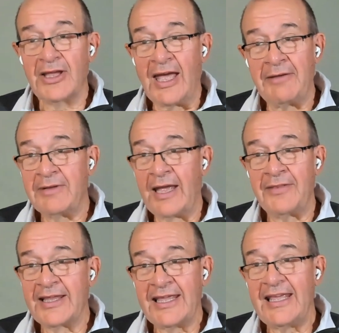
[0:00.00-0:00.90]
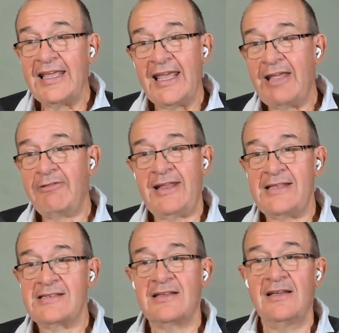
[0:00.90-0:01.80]
and, and the key here
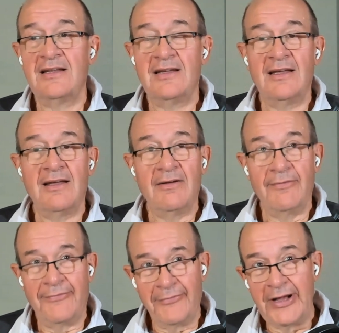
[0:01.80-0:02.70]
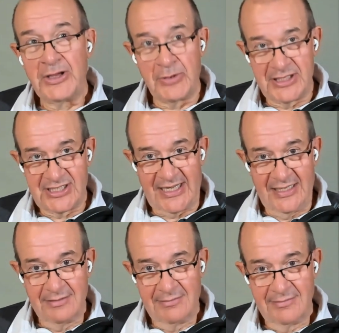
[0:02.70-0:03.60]
is
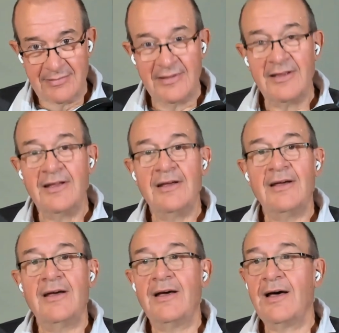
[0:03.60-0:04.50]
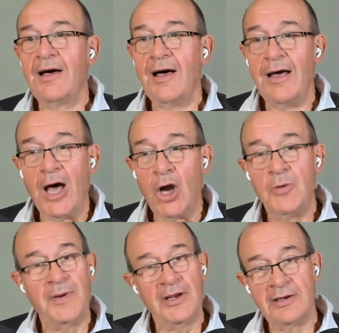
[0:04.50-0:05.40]
frequency, yeah.
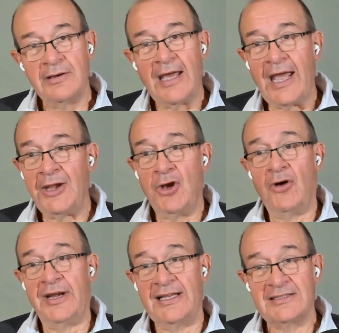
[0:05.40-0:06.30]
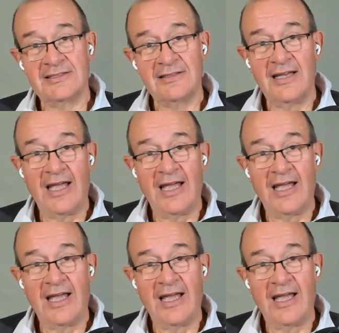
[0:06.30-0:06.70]
open and honest